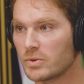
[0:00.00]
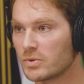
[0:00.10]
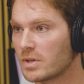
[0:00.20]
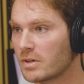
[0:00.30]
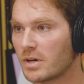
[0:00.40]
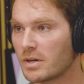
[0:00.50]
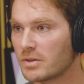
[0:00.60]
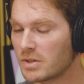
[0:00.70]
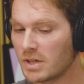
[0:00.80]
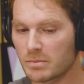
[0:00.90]
We're used on
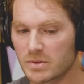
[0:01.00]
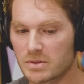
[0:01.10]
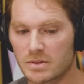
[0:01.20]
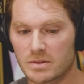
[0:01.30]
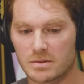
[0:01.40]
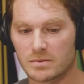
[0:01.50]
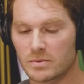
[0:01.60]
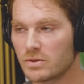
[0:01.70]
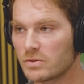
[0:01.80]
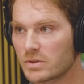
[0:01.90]
college campuses.
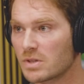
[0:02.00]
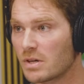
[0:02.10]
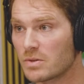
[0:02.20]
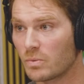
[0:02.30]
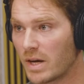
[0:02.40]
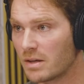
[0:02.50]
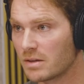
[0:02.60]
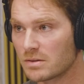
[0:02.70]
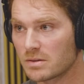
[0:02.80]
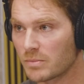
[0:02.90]
We're used for tons of
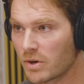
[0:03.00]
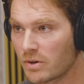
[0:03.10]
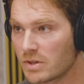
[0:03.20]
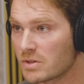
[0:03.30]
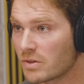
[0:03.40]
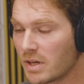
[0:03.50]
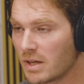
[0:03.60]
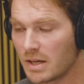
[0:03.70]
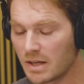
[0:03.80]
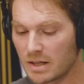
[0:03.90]
weddings and parties. So
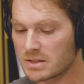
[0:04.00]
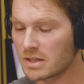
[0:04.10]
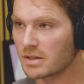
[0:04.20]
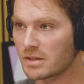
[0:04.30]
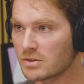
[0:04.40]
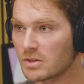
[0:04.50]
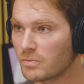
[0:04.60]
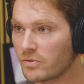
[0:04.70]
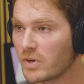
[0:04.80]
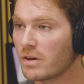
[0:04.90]
it's a
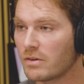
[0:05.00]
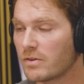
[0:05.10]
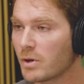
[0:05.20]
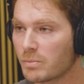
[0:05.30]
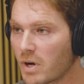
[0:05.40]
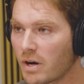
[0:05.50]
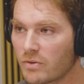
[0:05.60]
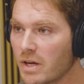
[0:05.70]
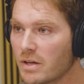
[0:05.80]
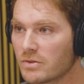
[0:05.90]
very, very broad
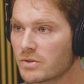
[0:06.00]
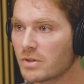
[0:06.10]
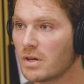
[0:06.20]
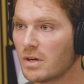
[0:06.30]
range.